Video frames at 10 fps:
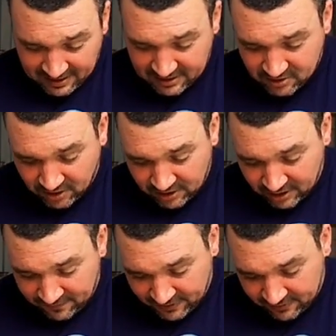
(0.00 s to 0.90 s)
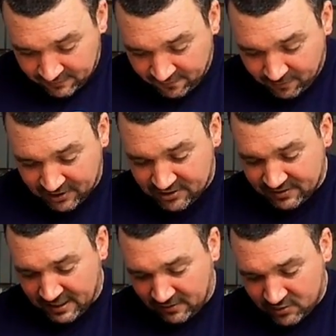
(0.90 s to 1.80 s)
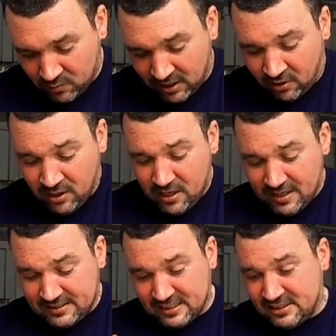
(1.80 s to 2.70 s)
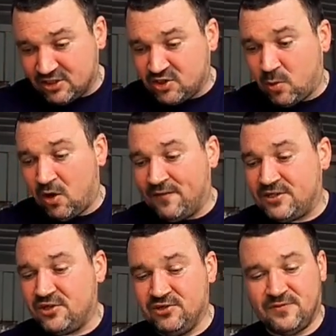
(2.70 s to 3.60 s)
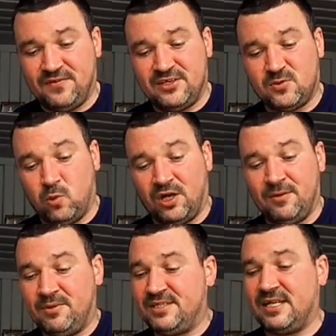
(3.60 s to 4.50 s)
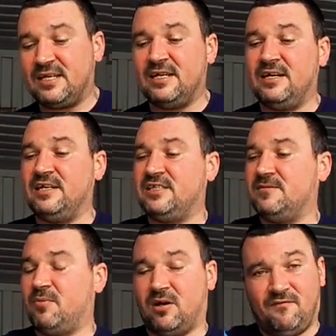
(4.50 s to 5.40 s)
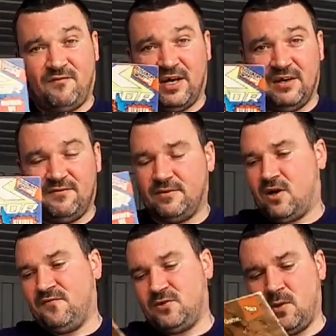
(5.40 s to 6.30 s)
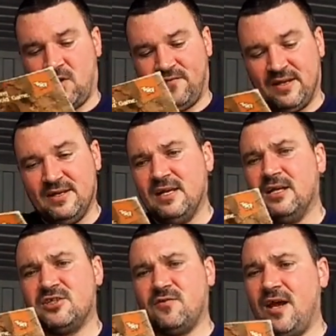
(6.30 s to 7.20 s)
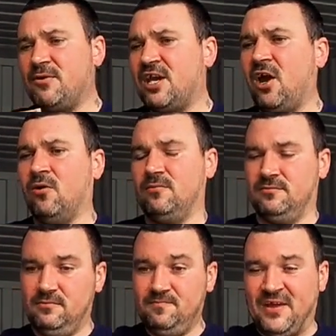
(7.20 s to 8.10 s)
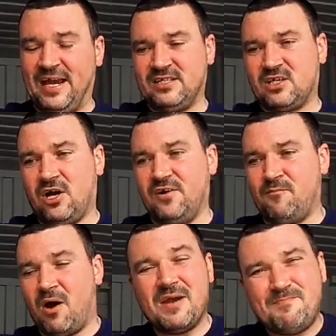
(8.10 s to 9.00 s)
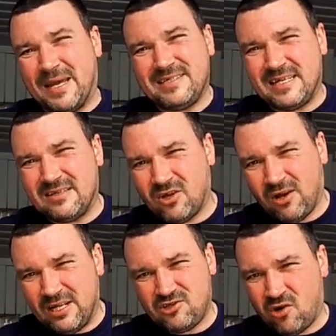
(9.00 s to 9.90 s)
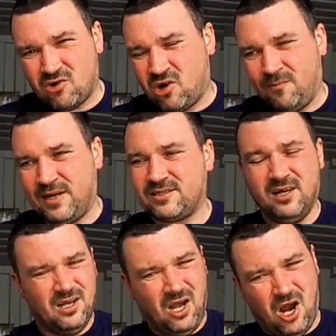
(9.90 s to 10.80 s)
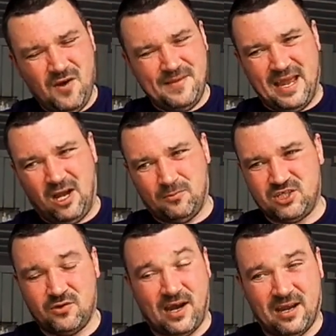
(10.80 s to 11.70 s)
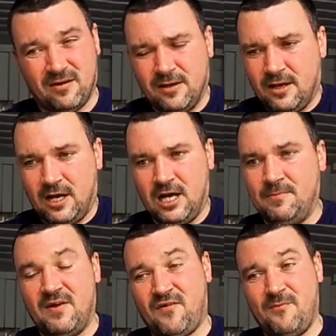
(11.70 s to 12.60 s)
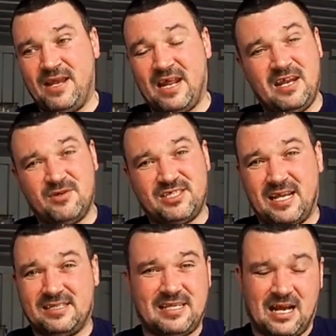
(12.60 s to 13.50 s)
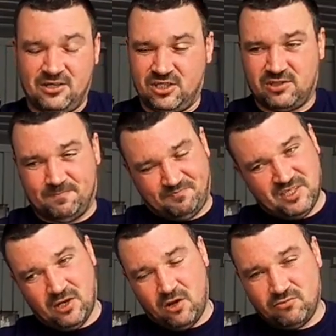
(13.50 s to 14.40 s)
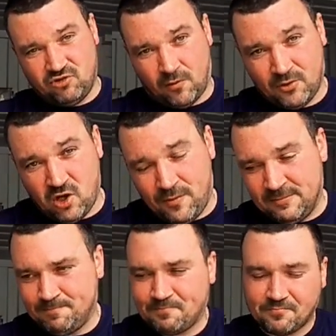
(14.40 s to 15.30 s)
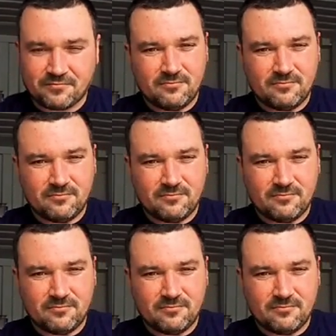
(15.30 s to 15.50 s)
And it's got a lot of other information there as well. It says there's 12 issues of this one in particular. This is part 5 of 12. So there we go. That is kind of my basic knowledge on comics. I hope that helps you out. If I made any mistakes there, just, you know, drop a comment.